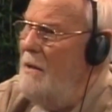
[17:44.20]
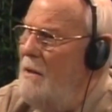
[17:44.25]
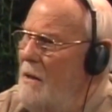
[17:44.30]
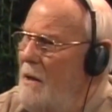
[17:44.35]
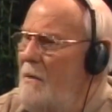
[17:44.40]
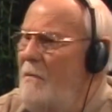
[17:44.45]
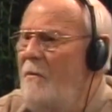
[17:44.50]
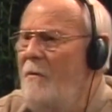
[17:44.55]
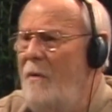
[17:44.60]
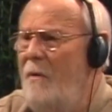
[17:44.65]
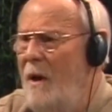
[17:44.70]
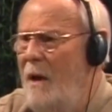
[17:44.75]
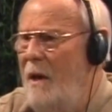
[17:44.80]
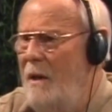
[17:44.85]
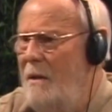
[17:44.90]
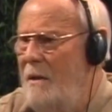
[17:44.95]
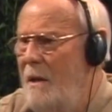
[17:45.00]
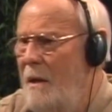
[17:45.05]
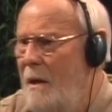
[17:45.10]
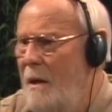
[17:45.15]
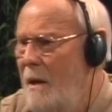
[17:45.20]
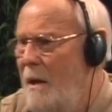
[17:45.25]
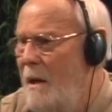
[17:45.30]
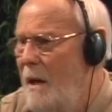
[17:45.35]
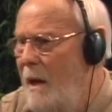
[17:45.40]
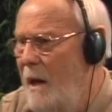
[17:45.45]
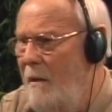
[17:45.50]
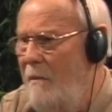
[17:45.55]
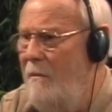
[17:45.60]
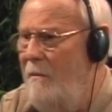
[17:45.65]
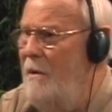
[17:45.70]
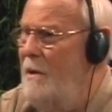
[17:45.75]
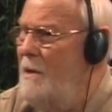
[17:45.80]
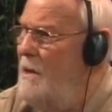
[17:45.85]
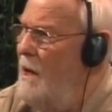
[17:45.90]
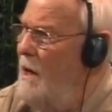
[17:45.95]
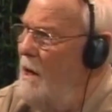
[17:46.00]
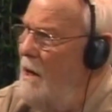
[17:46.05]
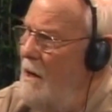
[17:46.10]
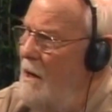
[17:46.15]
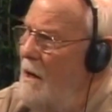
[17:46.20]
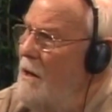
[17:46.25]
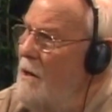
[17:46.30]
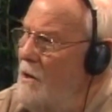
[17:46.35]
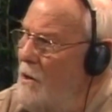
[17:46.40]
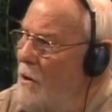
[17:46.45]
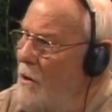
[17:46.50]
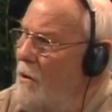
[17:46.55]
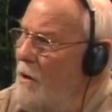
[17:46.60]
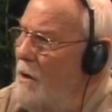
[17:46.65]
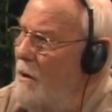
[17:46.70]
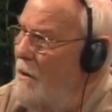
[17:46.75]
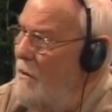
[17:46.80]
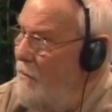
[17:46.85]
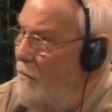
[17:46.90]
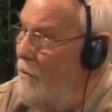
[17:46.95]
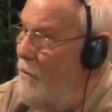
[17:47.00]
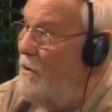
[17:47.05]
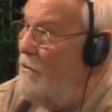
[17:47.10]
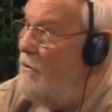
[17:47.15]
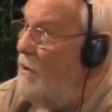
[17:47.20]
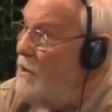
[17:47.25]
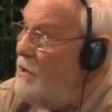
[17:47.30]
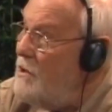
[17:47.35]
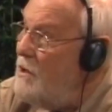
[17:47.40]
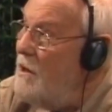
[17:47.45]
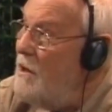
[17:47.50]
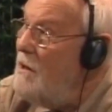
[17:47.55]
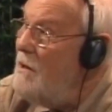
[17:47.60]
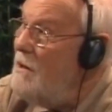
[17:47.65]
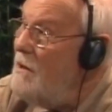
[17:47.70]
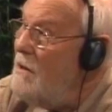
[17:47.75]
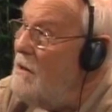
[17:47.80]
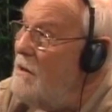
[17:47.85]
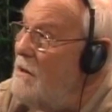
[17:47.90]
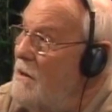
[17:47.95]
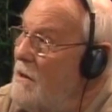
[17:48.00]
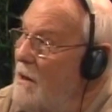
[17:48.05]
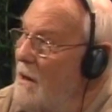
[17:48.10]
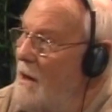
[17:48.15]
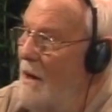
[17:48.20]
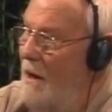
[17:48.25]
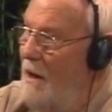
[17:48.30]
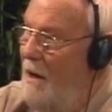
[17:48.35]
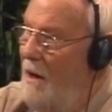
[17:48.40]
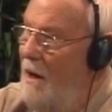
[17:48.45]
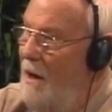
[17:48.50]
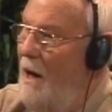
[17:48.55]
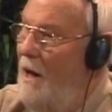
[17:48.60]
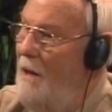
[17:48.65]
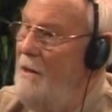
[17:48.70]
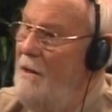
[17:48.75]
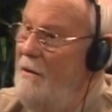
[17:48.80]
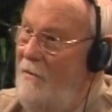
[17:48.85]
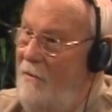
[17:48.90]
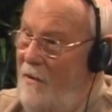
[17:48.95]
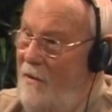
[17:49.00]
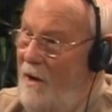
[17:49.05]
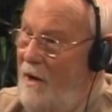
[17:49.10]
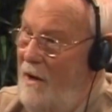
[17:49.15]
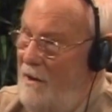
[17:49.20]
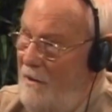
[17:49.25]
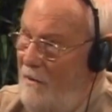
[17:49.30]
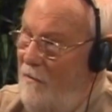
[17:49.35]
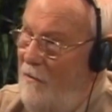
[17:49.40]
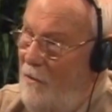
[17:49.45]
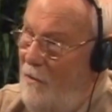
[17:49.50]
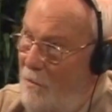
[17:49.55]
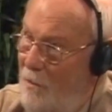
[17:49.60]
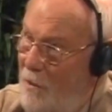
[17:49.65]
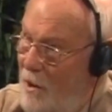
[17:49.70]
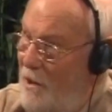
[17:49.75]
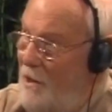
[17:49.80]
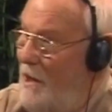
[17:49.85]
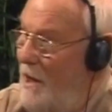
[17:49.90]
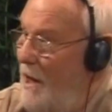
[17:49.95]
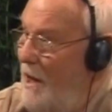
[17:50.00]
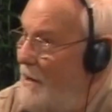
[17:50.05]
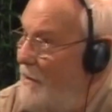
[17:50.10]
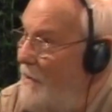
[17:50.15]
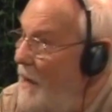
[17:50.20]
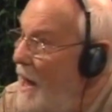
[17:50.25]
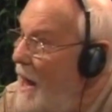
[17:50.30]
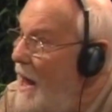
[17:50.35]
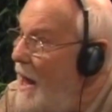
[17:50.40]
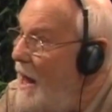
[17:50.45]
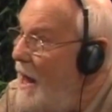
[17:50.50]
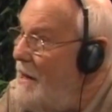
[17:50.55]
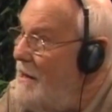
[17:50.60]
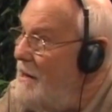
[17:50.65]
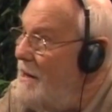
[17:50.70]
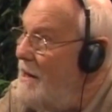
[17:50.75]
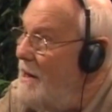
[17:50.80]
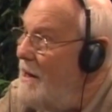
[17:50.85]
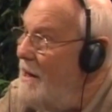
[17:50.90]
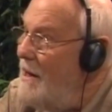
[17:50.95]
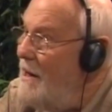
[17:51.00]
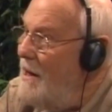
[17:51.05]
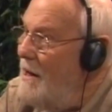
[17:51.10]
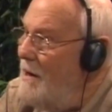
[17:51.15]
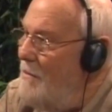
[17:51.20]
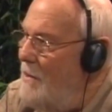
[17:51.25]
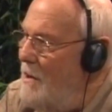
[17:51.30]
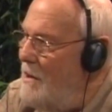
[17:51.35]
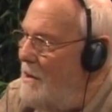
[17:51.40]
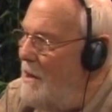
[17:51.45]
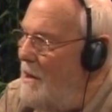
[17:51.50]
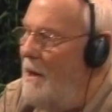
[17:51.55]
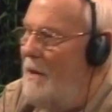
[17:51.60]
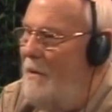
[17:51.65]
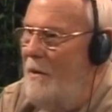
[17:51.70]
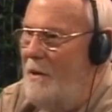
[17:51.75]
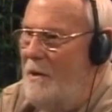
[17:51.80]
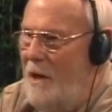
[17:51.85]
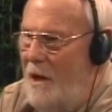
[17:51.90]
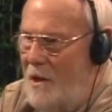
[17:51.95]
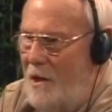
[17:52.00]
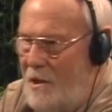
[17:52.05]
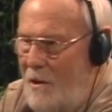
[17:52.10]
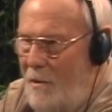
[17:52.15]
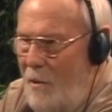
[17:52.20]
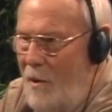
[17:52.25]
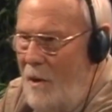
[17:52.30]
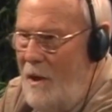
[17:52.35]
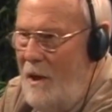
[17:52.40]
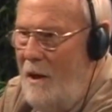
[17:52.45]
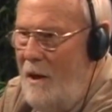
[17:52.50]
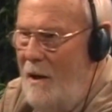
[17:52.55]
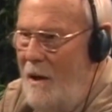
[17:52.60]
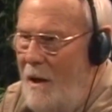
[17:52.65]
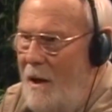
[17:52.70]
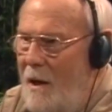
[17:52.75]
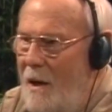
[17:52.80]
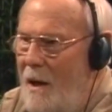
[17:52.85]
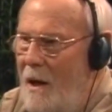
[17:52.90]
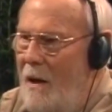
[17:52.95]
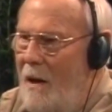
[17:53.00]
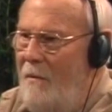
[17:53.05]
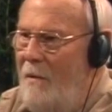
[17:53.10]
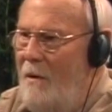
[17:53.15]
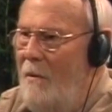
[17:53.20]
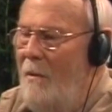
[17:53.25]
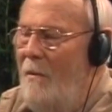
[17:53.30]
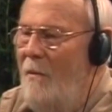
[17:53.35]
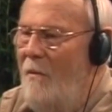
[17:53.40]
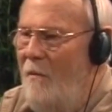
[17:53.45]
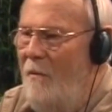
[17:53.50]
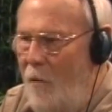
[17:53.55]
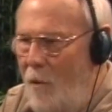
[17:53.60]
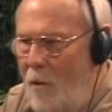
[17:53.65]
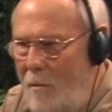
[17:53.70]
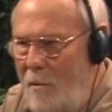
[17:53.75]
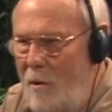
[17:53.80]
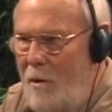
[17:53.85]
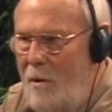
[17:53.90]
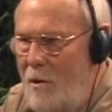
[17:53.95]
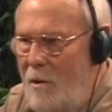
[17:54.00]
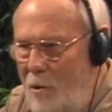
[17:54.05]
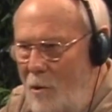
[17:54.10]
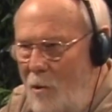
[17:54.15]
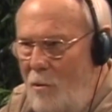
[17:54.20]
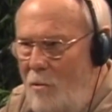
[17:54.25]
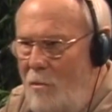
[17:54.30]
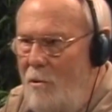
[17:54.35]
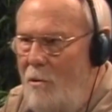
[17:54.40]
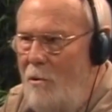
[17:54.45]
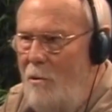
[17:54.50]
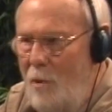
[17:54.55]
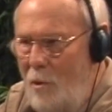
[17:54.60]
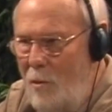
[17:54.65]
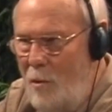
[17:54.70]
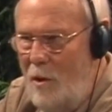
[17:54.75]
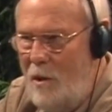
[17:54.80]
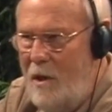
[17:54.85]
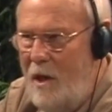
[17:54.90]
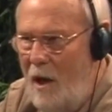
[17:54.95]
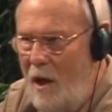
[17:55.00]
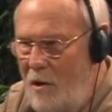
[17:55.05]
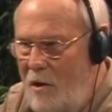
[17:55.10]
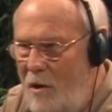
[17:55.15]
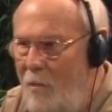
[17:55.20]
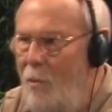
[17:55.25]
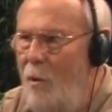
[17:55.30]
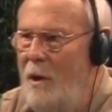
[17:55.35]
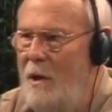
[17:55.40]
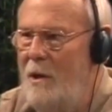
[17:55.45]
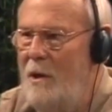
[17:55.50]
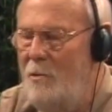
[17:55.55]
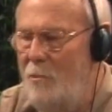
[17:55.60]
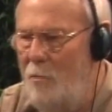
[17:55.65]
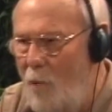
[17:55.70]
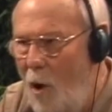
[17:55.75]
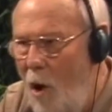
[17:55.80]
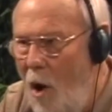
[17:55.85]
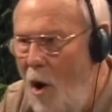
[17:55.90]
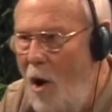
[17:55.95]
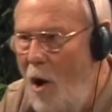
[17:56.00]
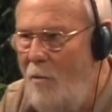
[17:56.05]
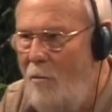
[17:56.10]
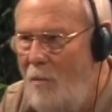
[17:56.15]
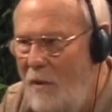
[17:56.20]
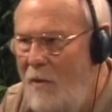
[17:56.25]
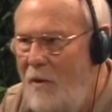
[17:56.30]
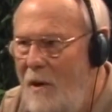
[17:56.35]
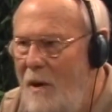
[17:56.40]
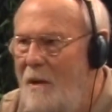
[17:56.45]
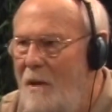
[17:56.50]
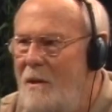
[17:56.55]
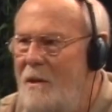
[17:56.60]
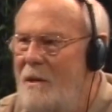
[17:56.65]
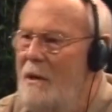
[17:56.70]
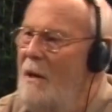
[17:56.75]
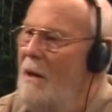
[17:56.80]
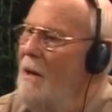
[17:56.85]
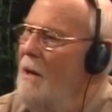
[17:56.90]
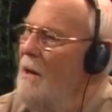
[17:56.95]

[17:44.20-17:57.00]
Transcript: did find Everyday Yoga for Christians. I did find a few books like that. But the testimony of a former guru who will tell you what is wrong with this,